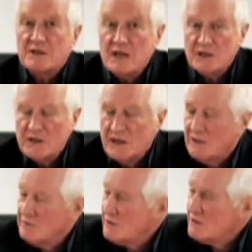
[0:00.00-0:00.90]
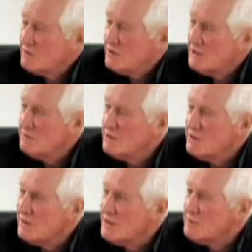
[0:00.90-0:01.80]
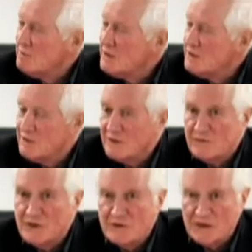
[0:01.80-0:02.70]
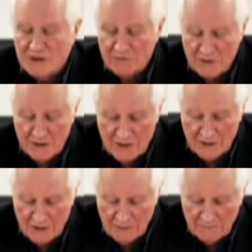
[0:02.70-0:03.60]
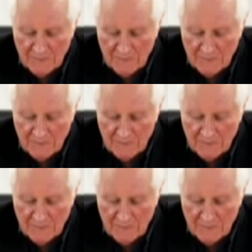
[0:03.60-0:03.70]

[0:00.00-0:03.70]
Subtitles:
Thatcher came to describe as the last bastion of restrictive practice.